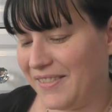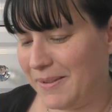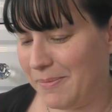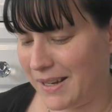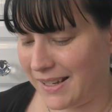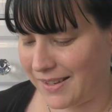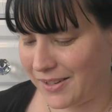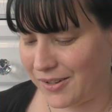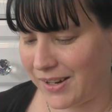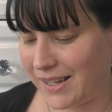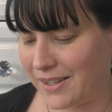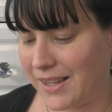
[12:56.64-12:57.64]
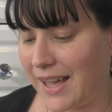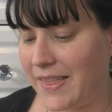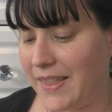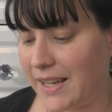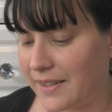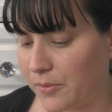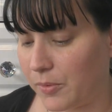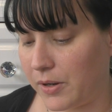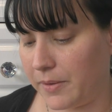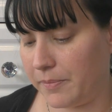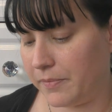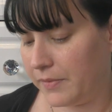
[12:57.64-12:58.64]
ripping it to shreds. Now this
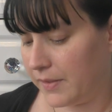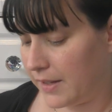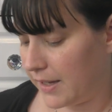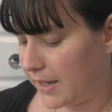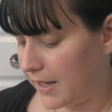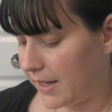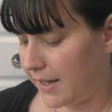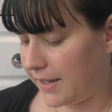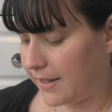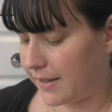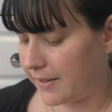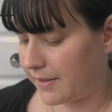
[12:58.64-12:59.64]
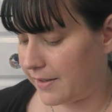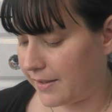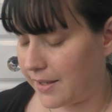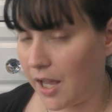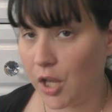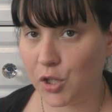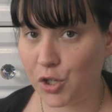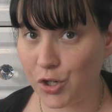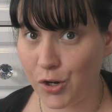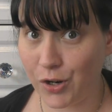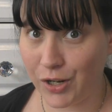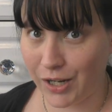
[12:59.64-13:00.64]
one is
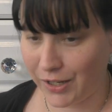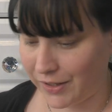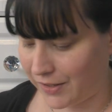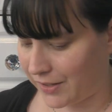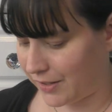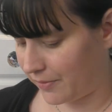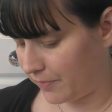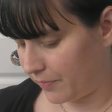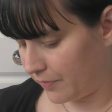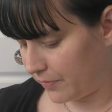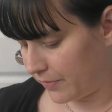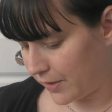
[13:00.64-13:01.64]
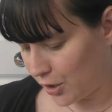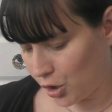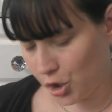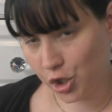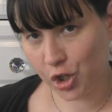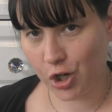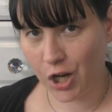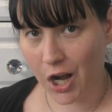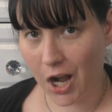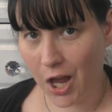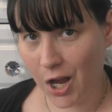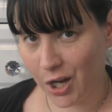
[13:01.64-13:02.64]
chocolate.
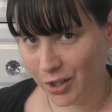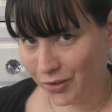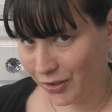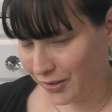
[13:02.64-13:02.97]
Chocolat.